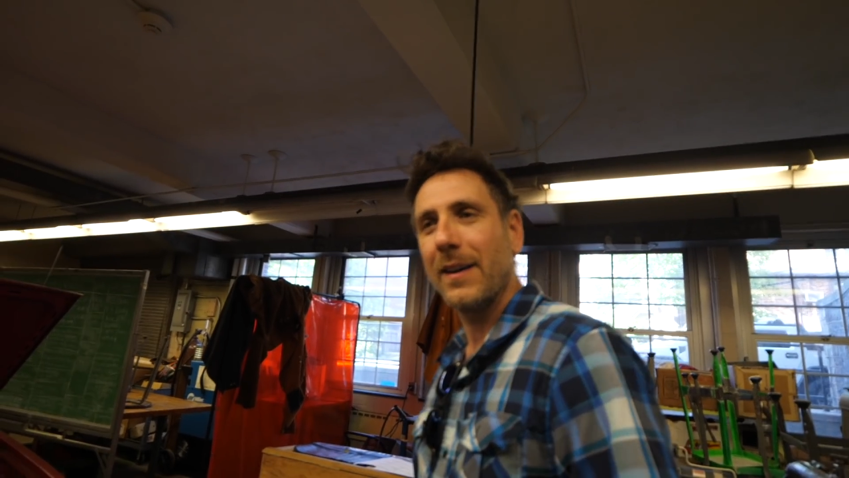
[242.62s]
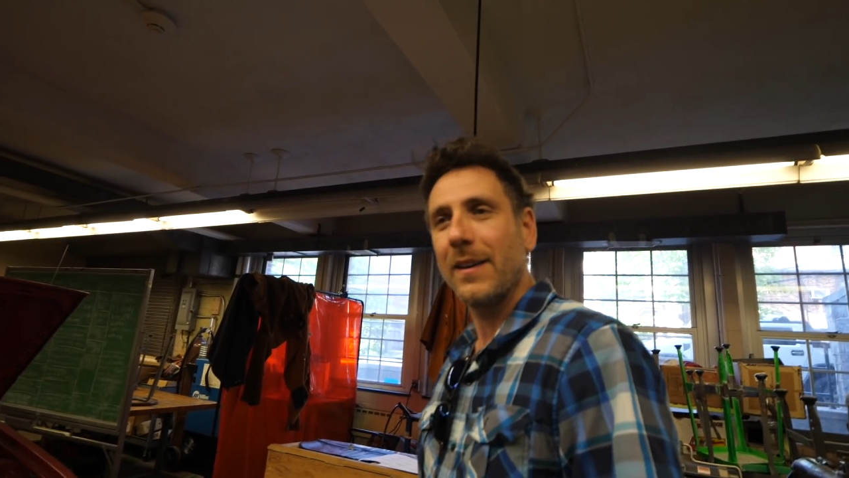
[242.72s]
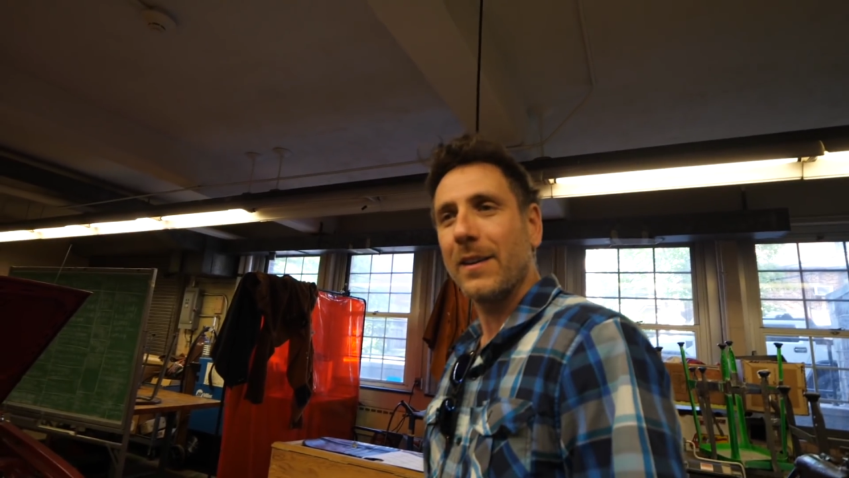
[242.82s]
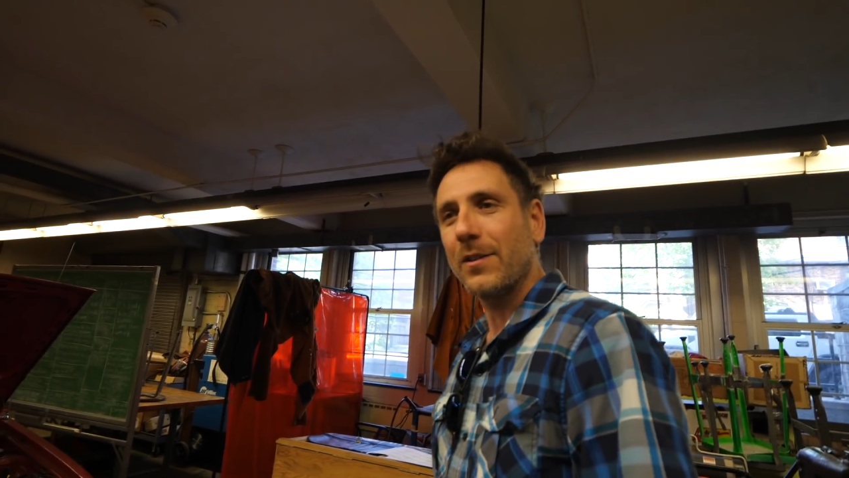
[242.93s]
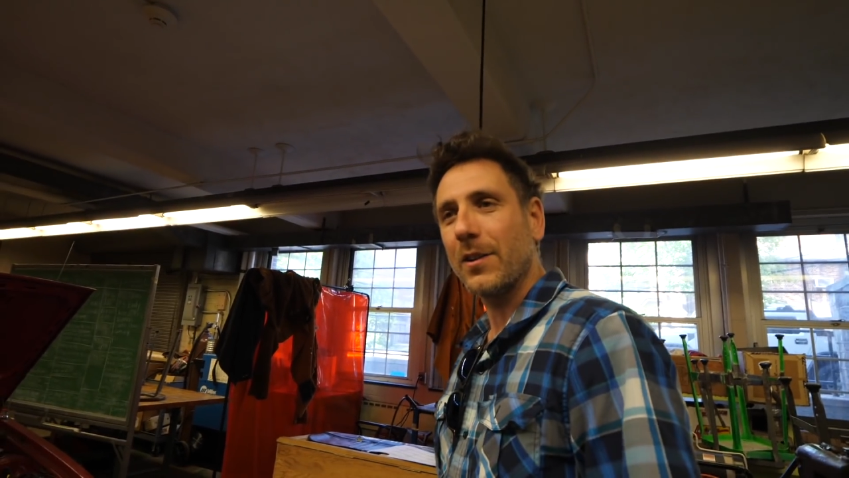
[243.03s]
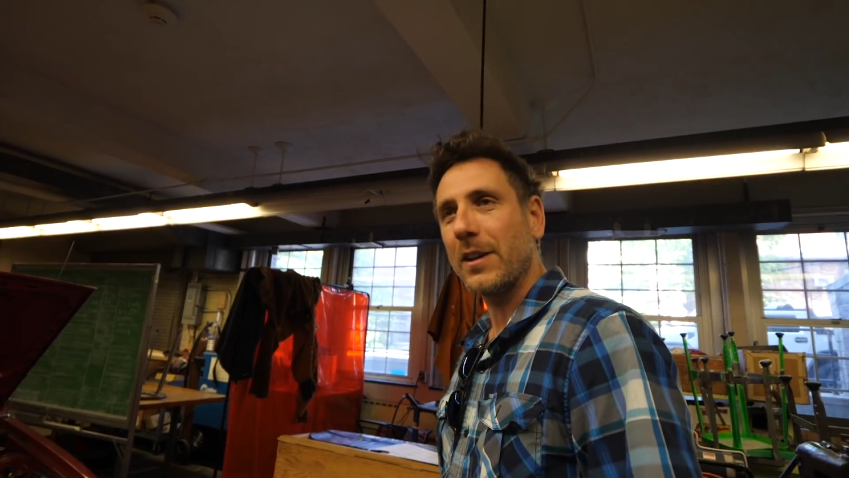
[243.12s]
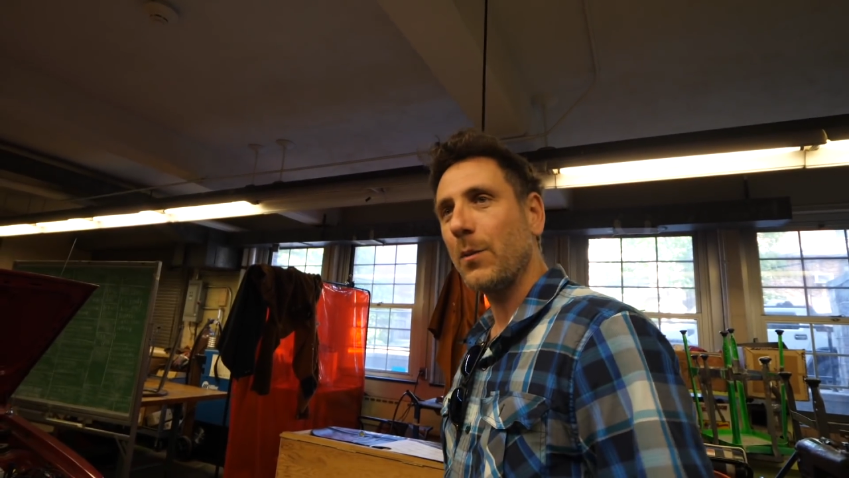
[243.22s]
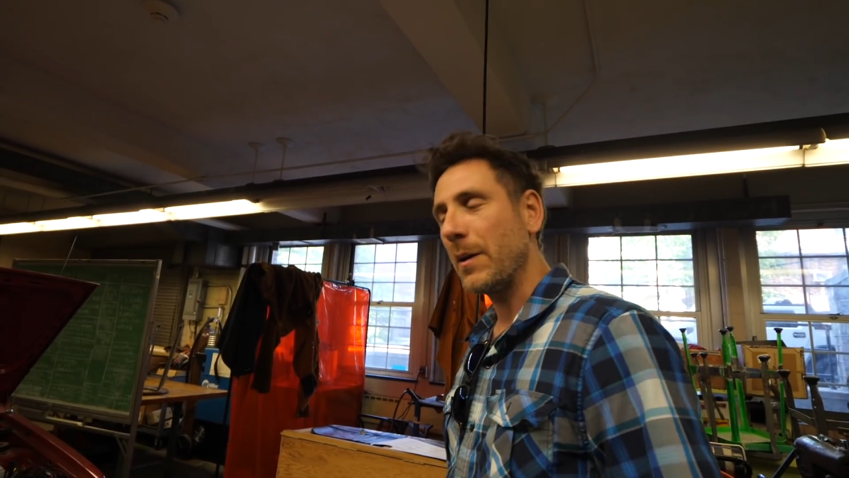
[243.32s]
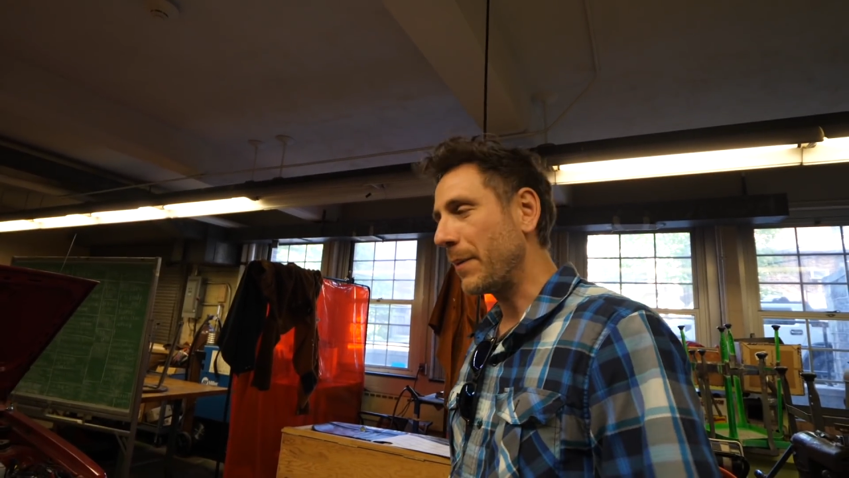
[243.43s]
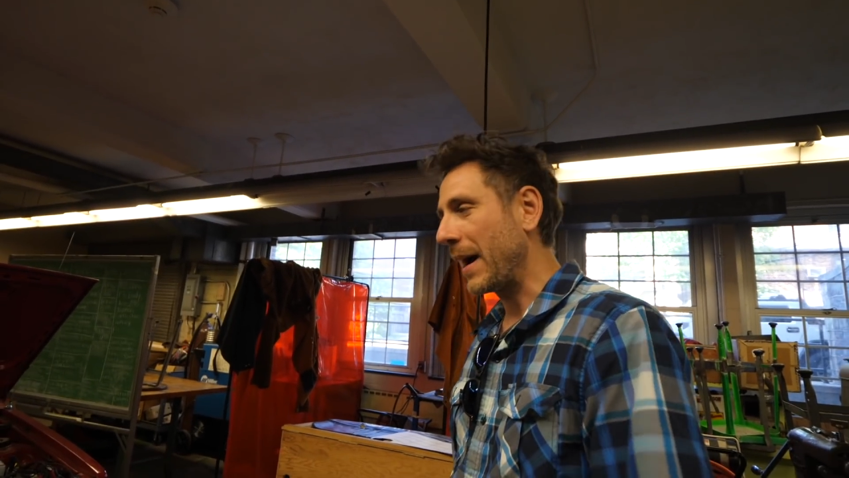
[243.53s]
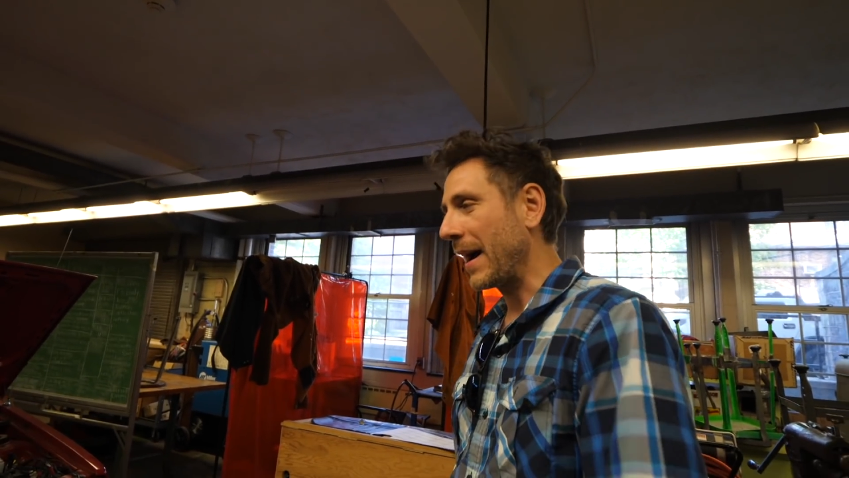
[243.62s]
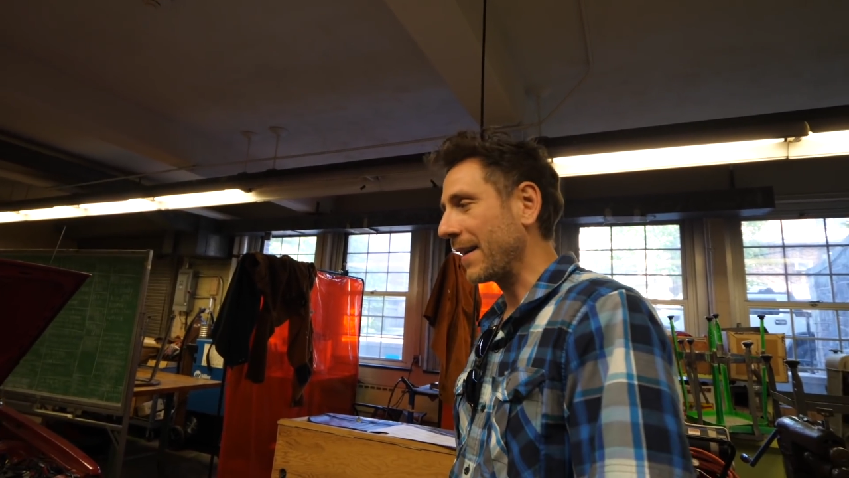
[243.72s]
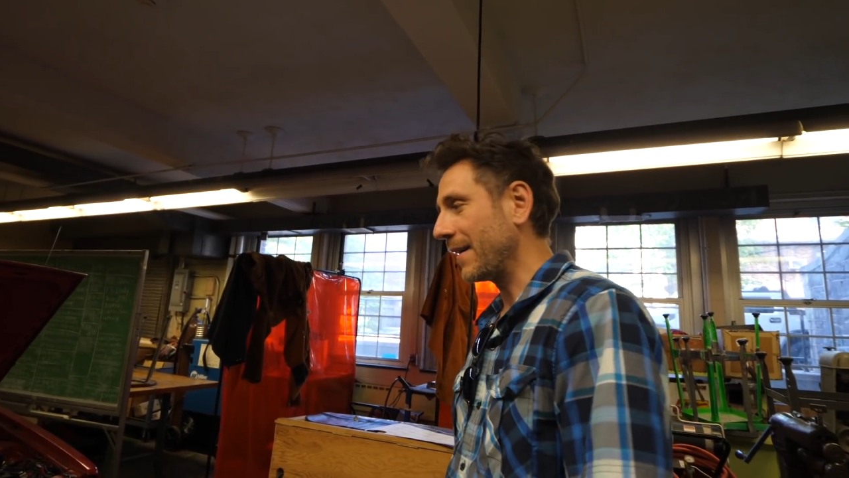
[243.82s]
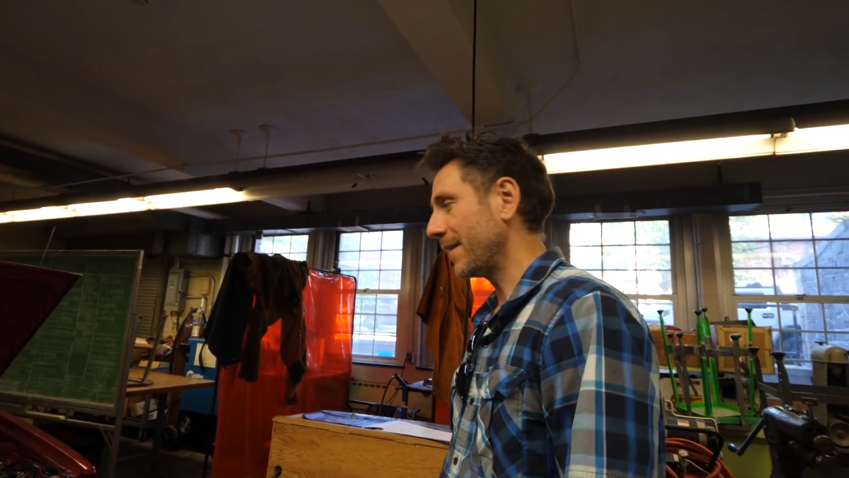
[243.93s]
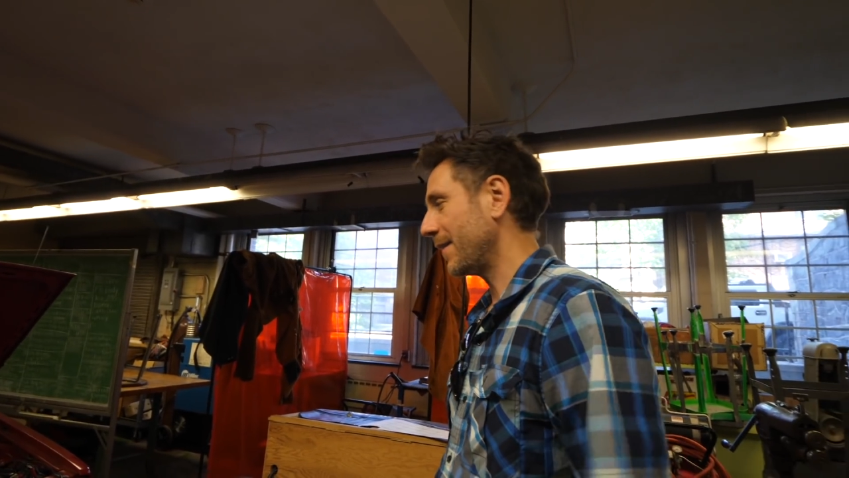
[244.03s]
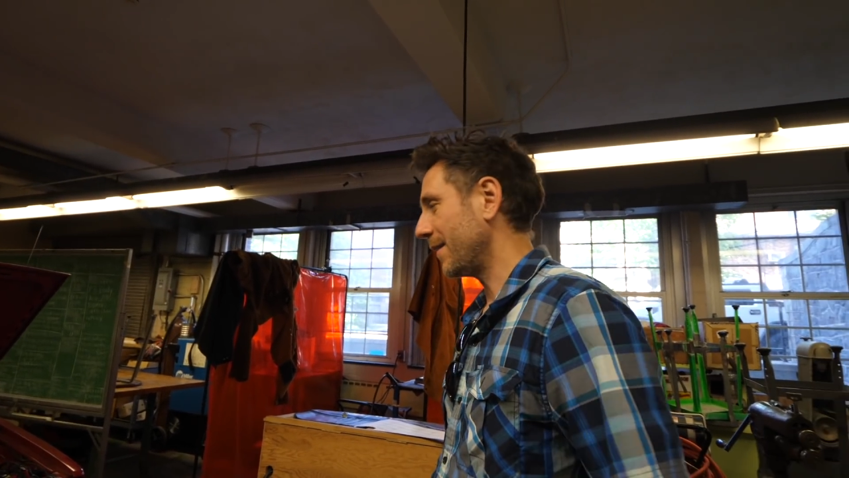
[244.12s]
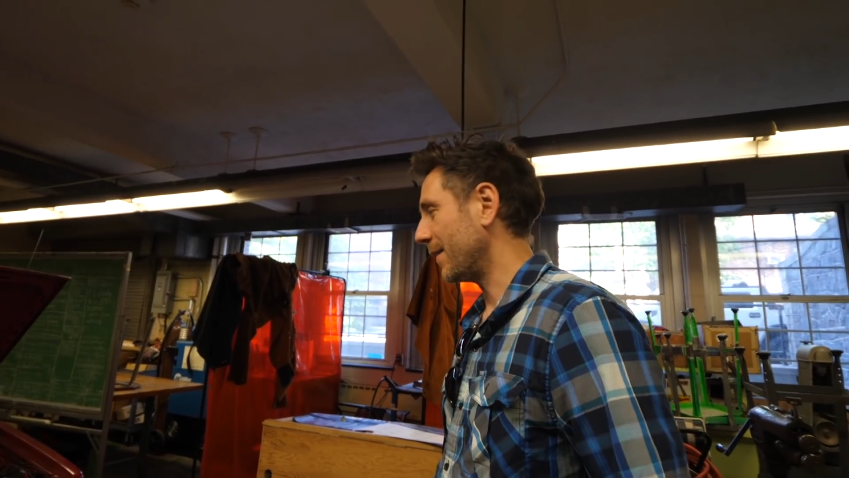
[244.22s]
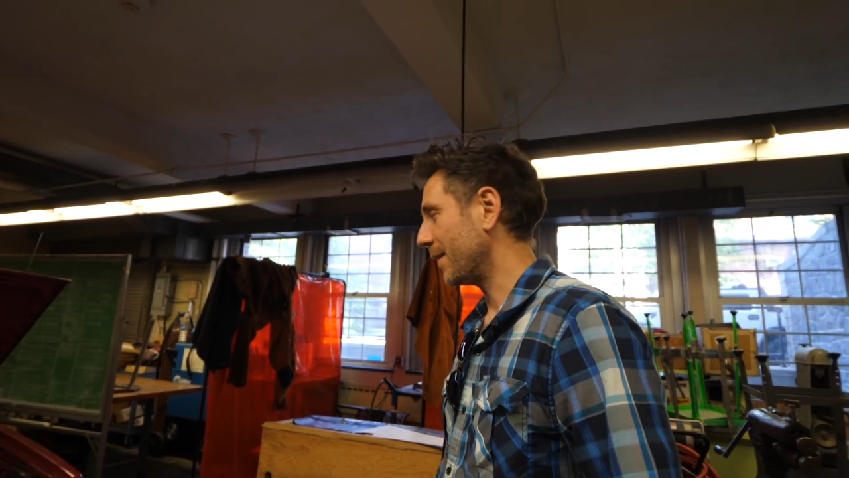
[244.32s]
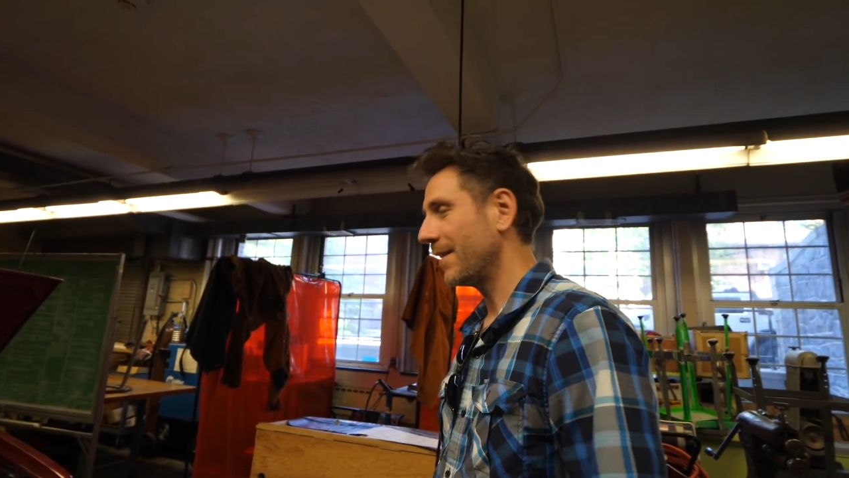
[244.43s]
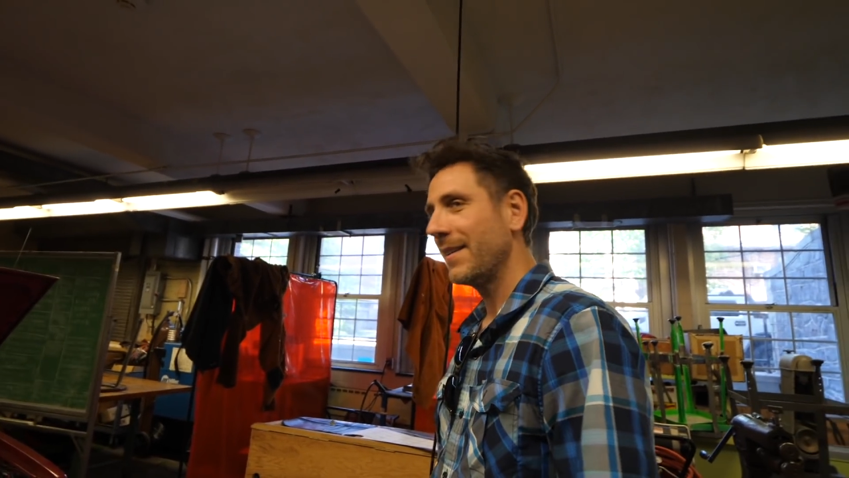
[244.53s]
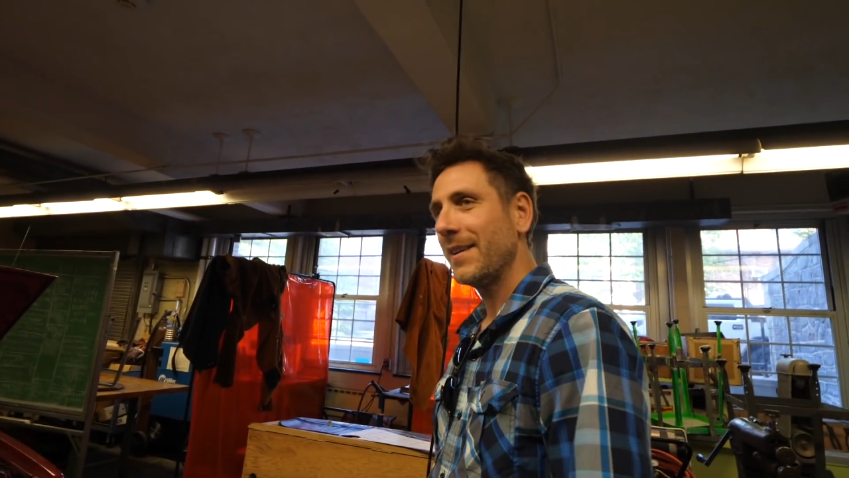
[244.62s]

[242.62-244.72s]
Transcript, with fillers: Oh, okay. So he went back, you know.